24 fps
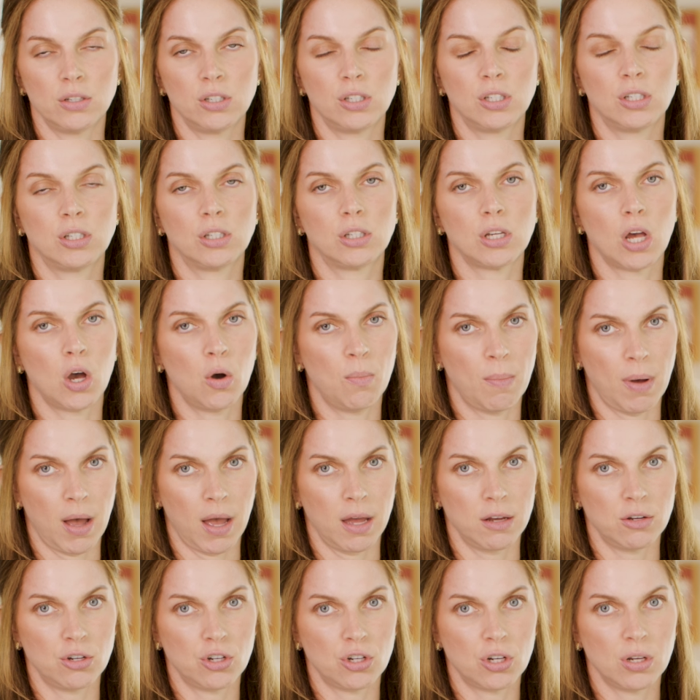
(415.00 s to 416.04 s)
so
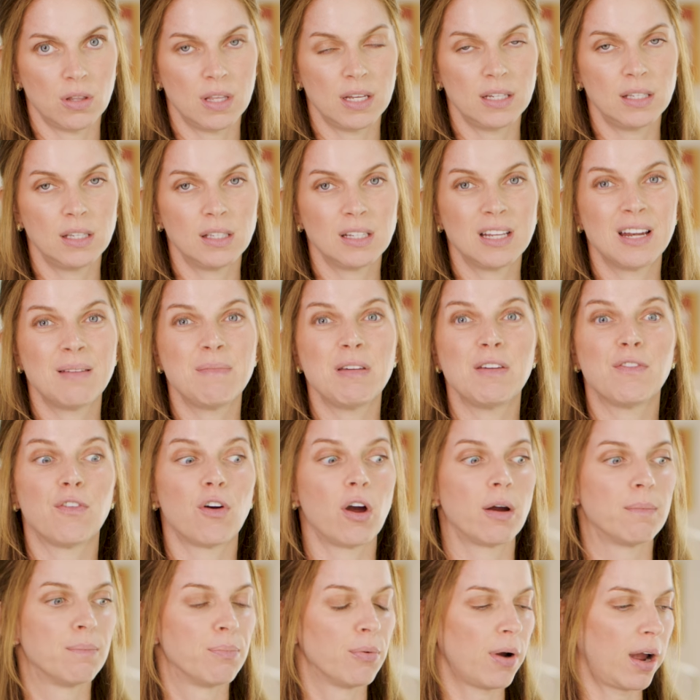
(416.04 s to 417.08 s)
much. This is going to be for
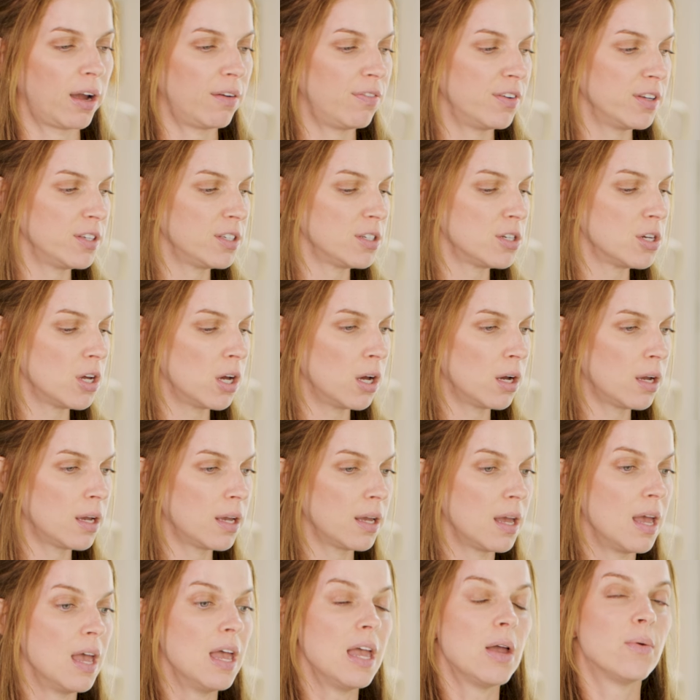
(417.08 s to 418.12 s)
our breakfast nook.
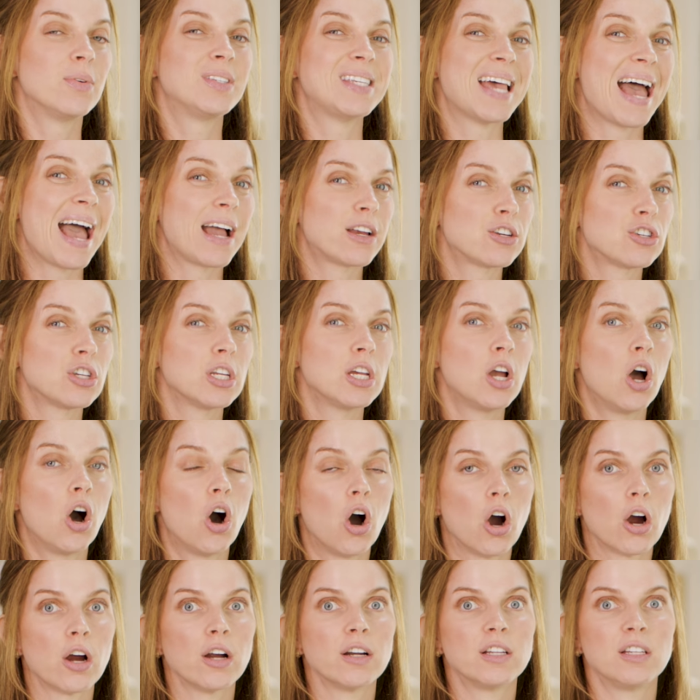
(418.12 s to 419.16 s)
It was actually
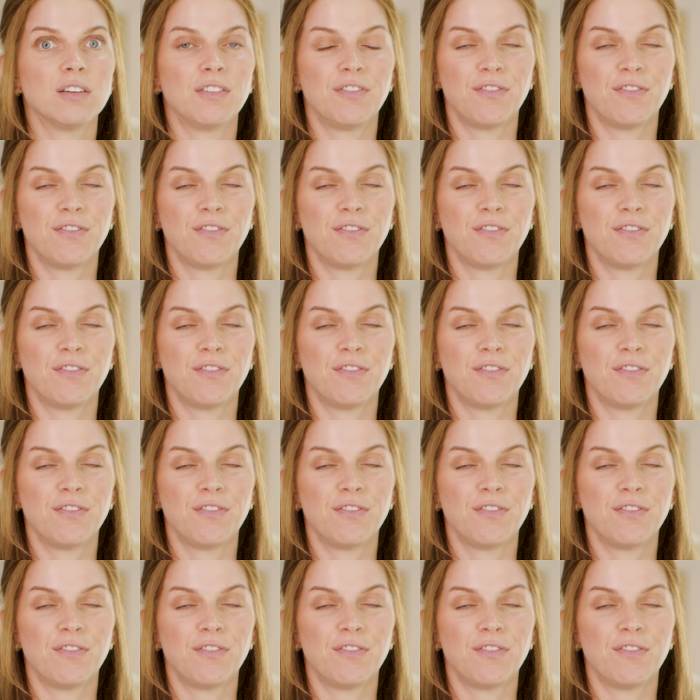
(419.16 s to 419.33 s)
hard to